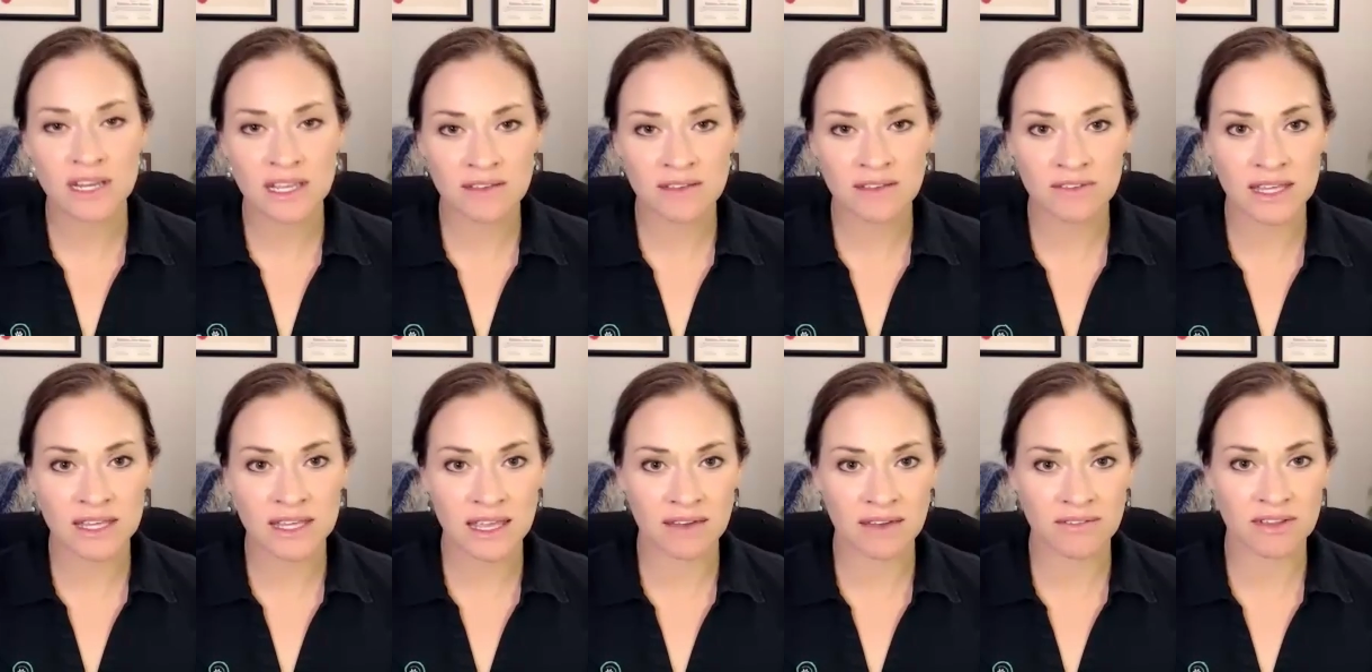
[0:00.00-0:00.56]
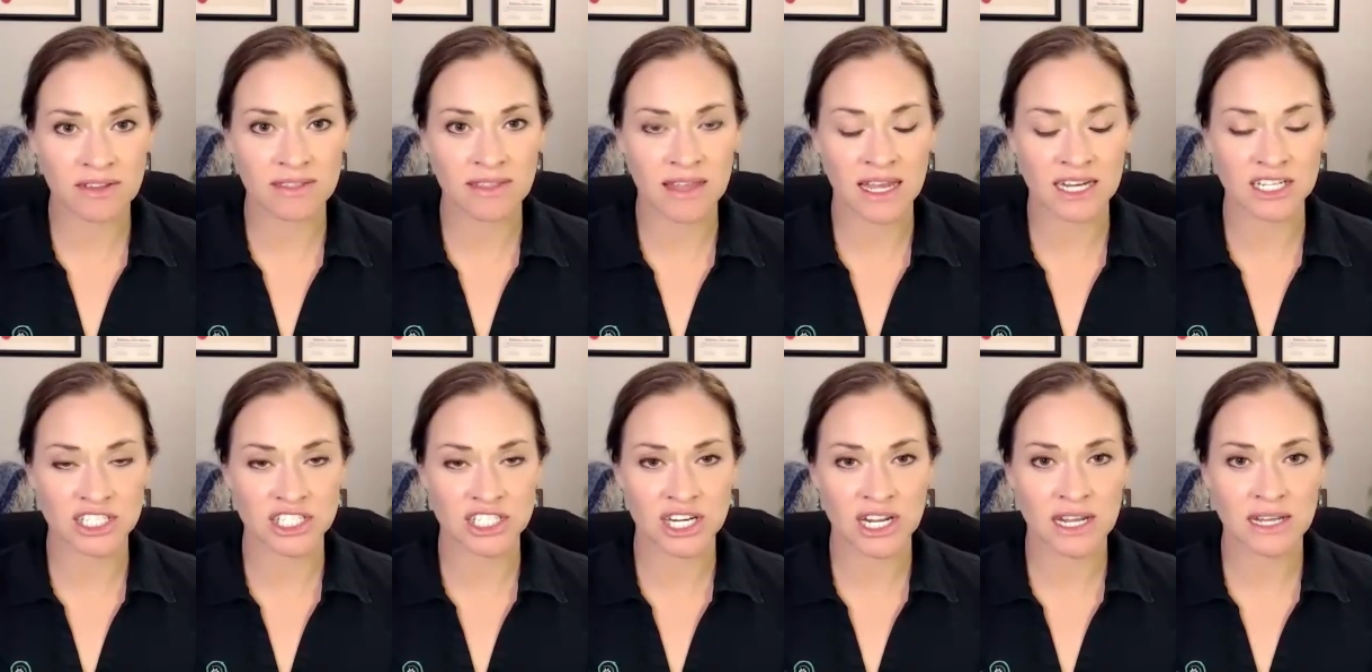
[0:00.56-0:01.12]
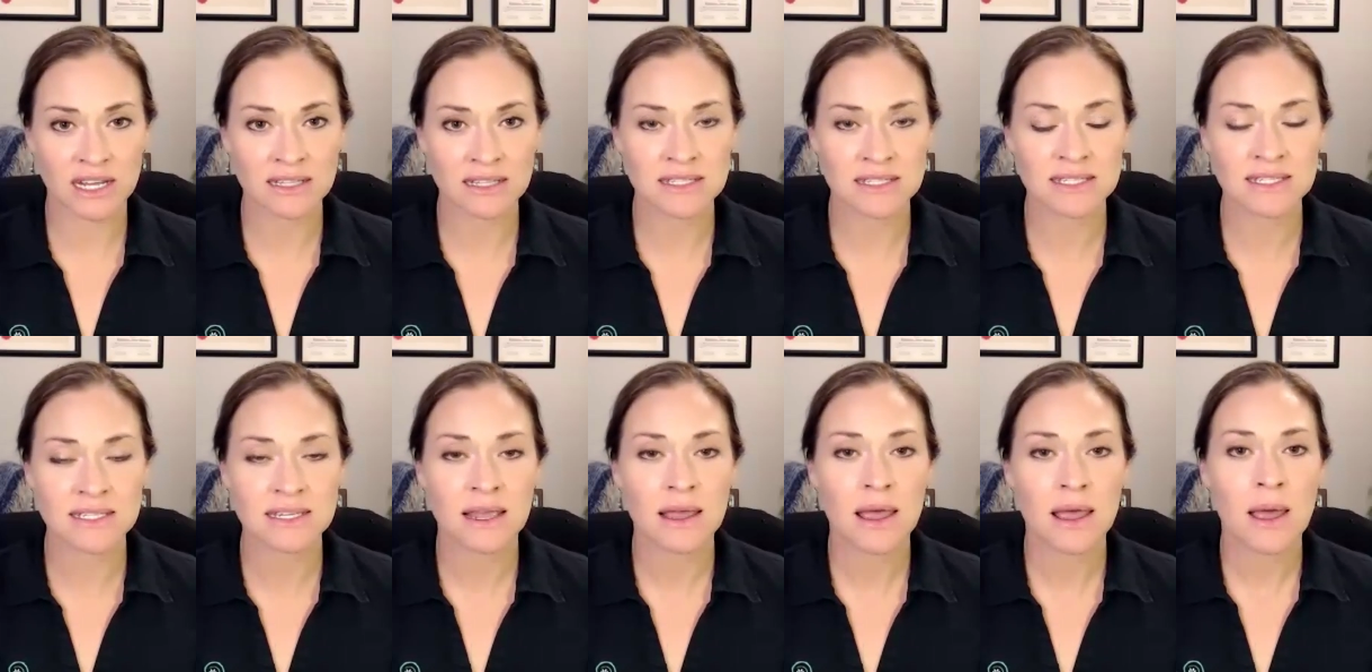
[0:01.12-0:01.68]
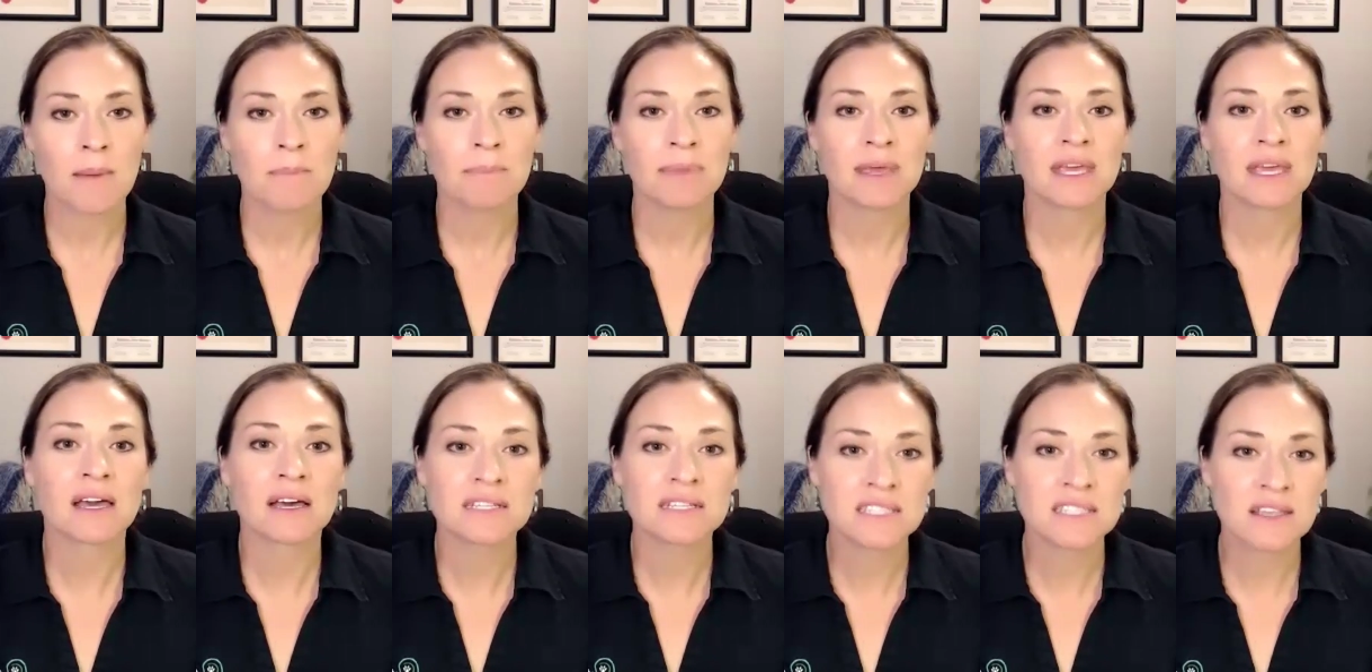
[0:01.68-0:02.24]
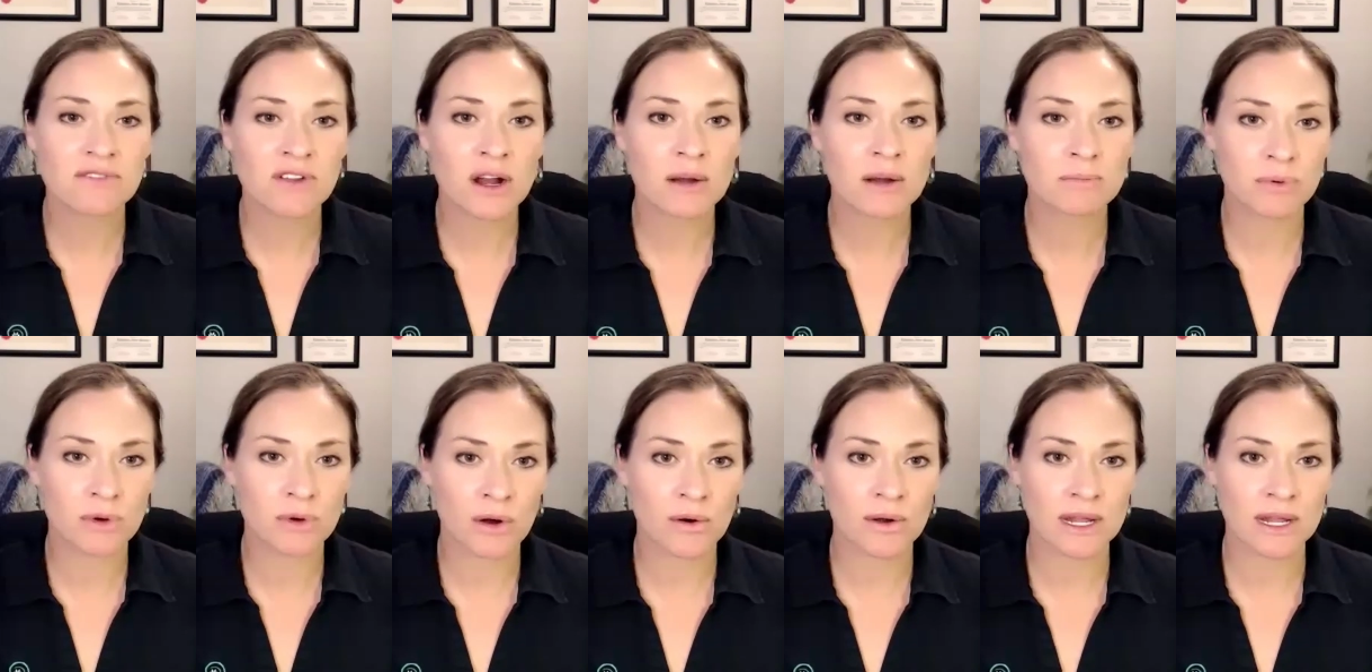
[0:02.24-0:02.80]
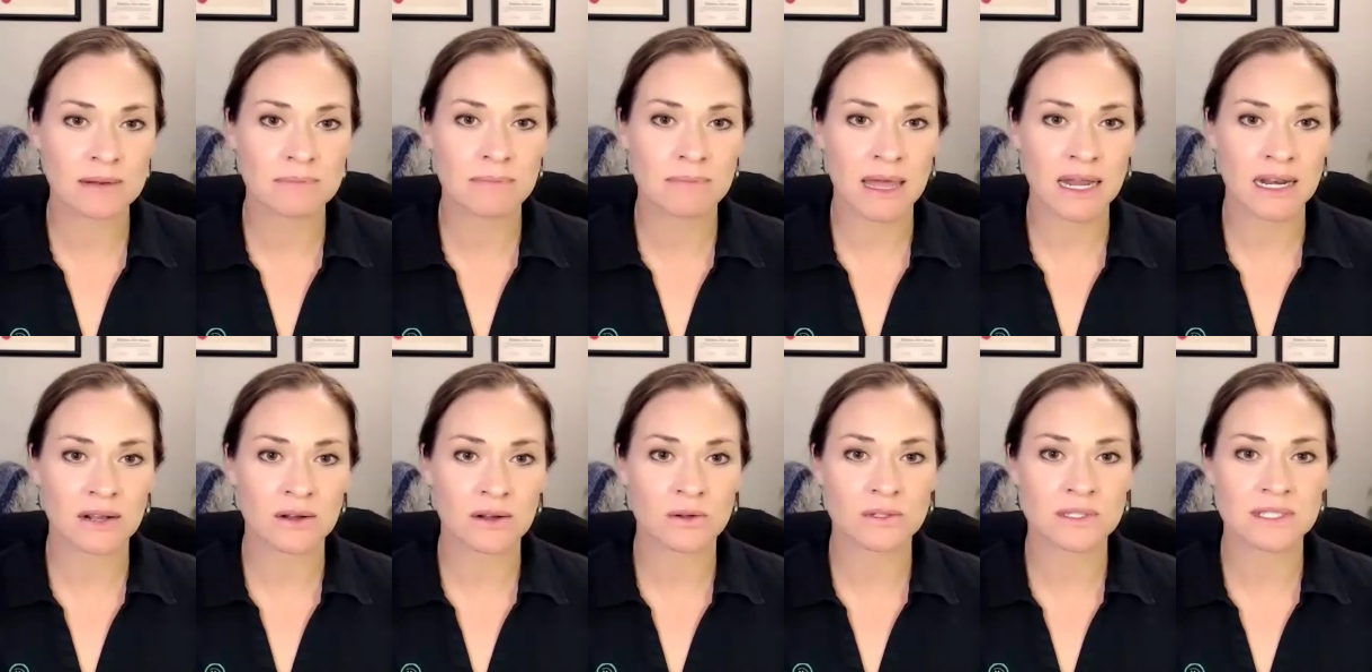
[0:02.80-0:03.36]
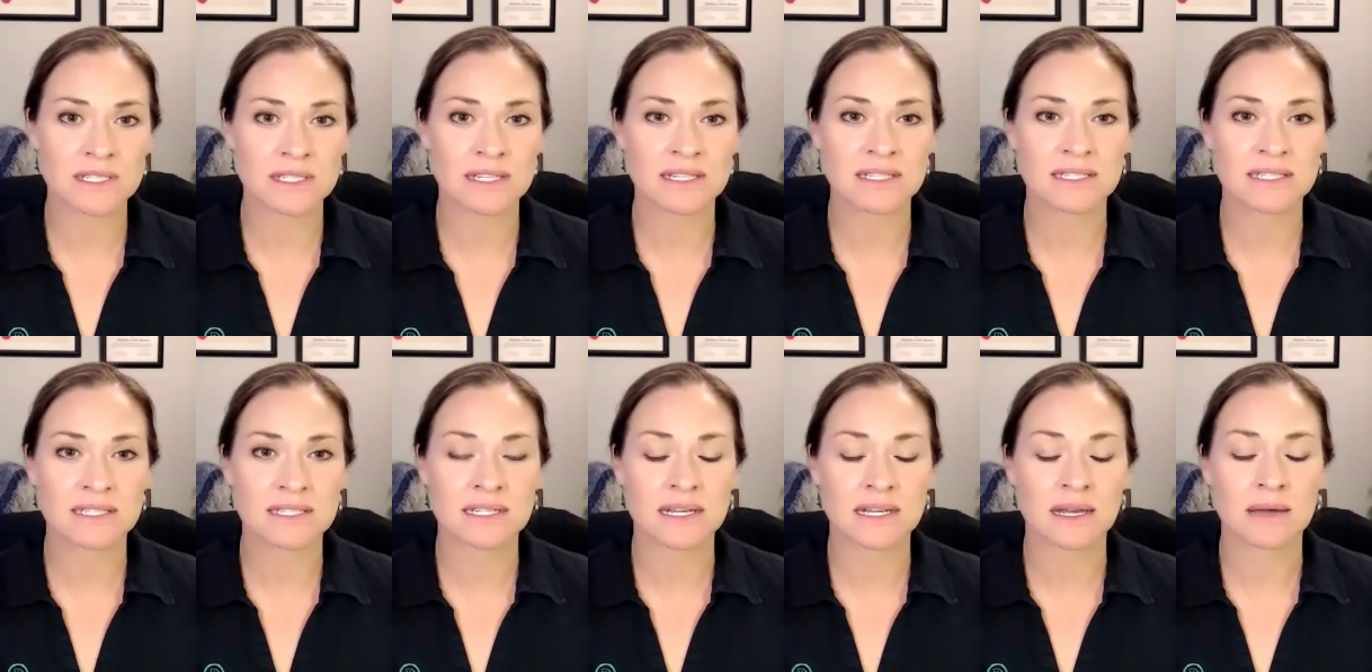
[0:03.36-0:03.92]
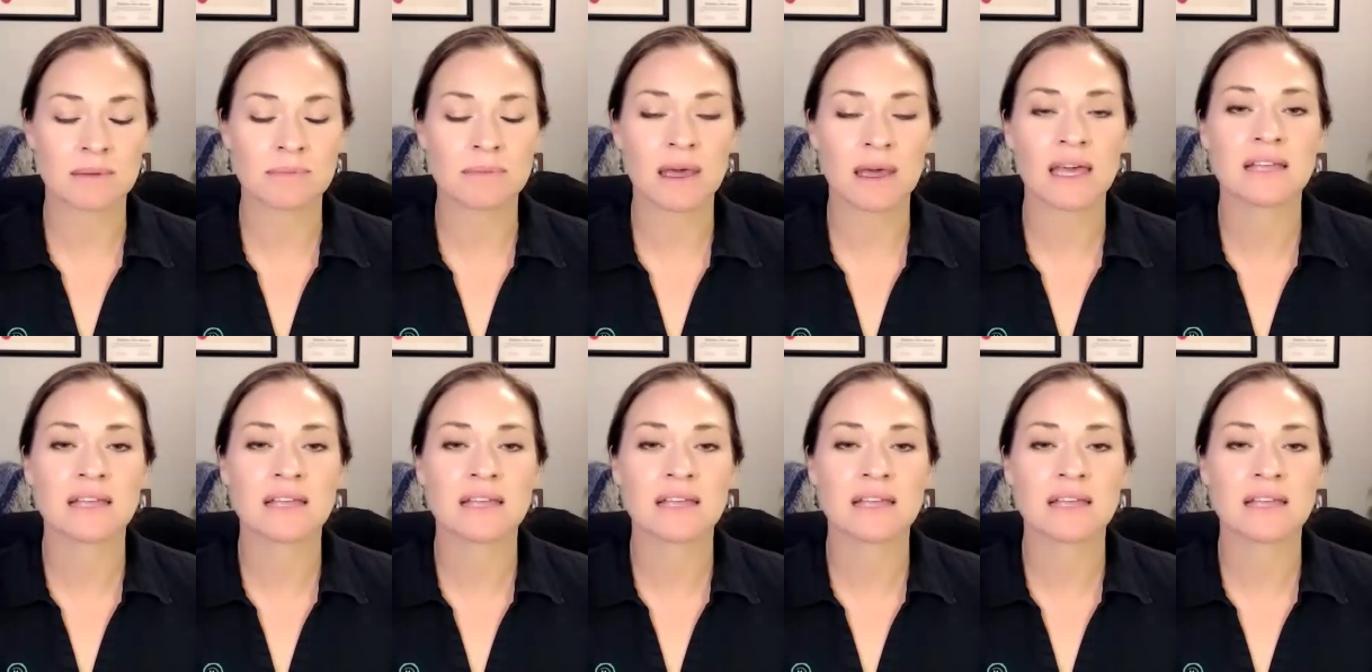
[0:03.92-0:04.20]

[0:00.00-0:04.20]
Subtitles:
even given that chance because of our broken medical system